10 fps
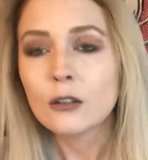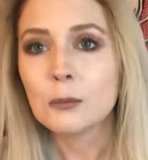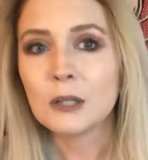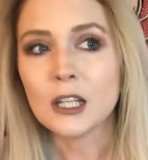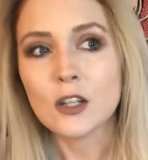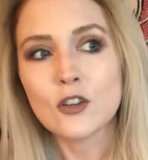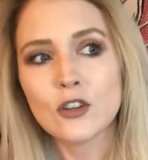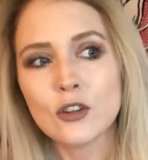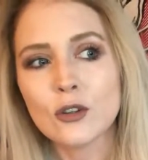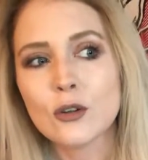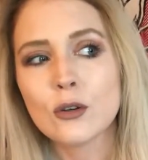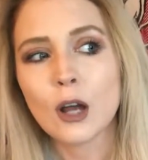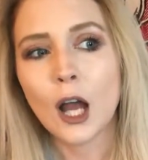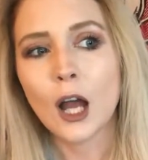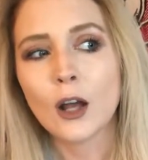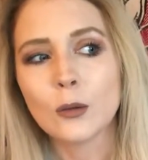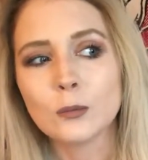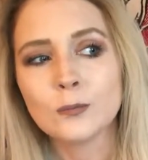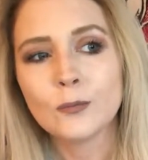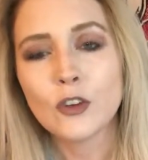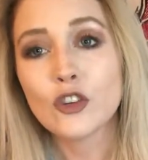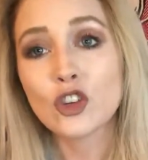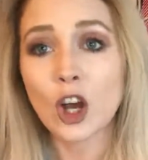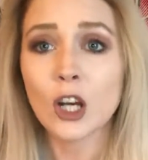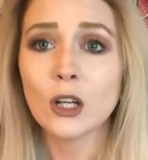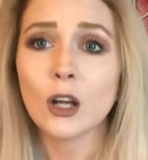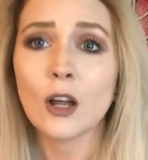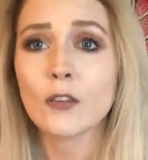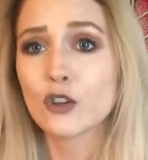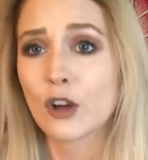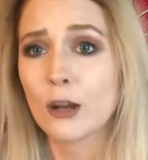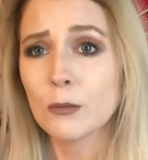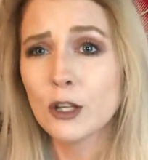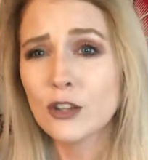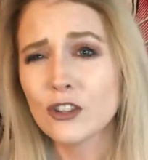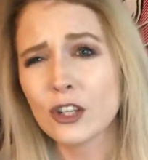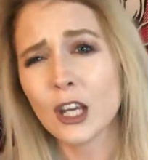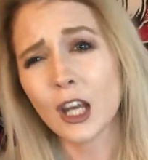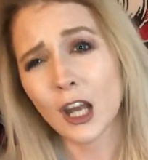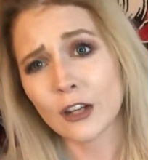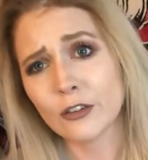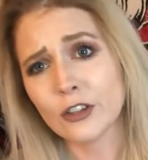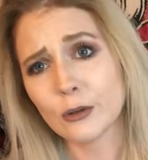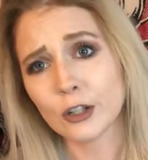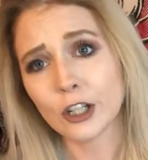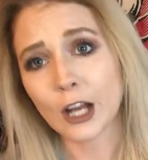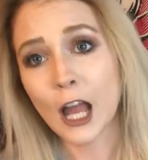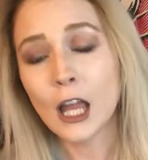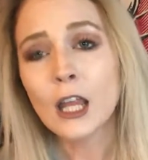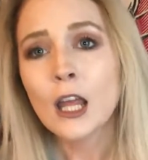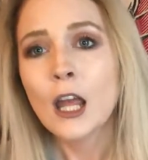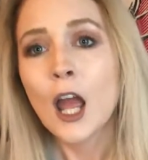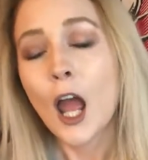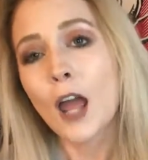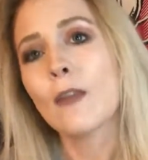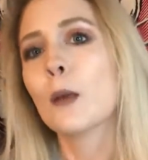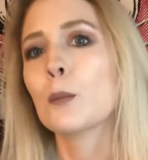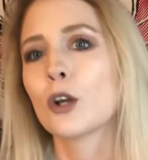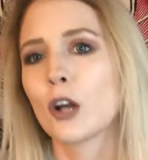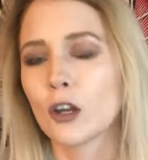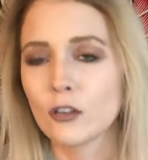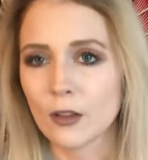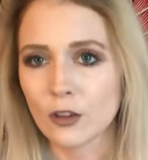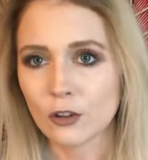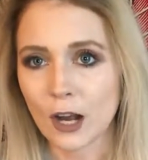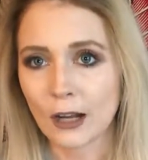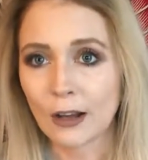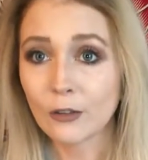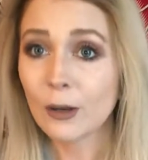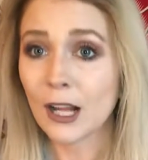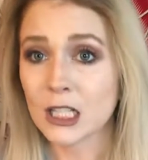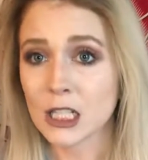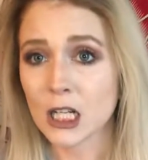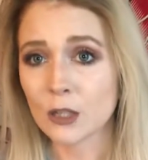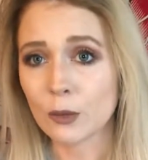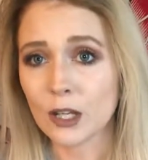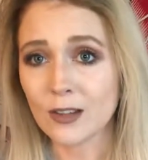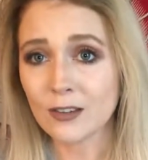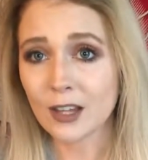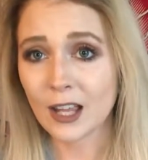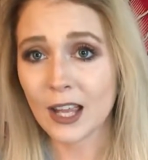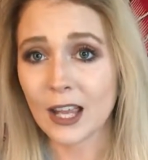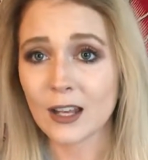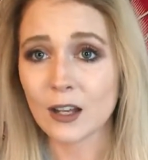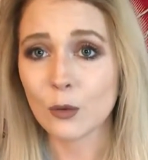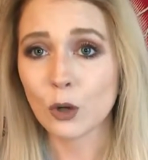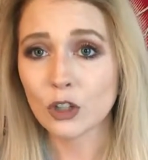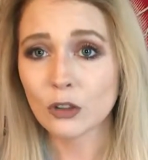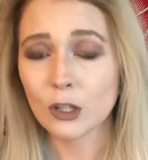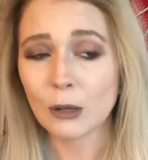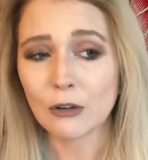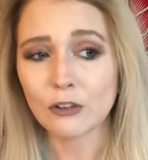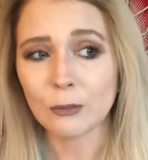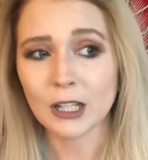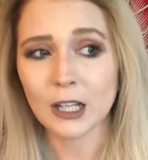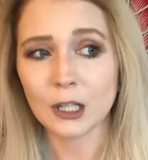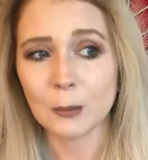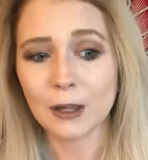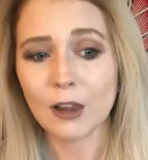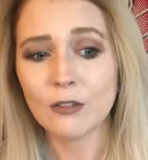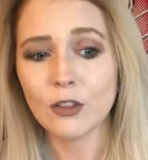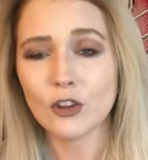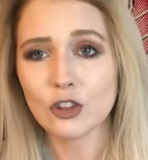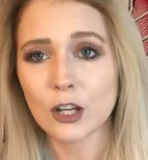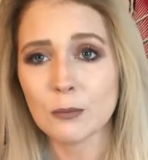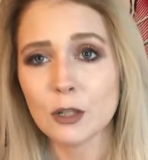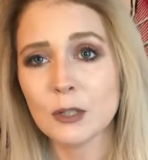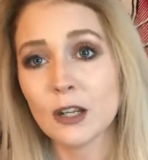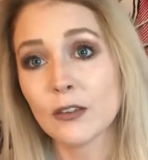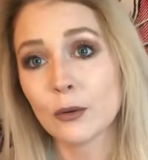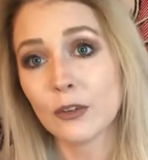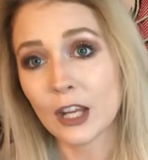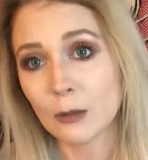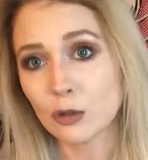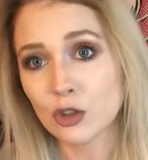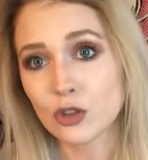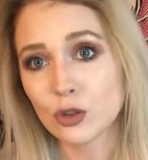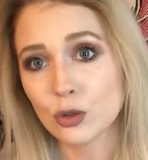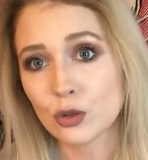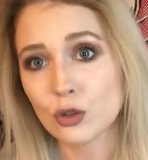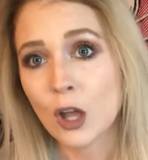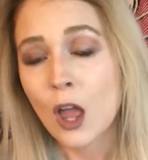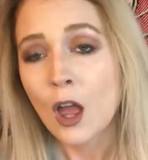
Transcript: would be to um, start on the treadmill so you can kind of see where you're at and then progressed to the track. That's what I did, anyways, and it worked really well for me. Um, I loved the treadmill because I was able to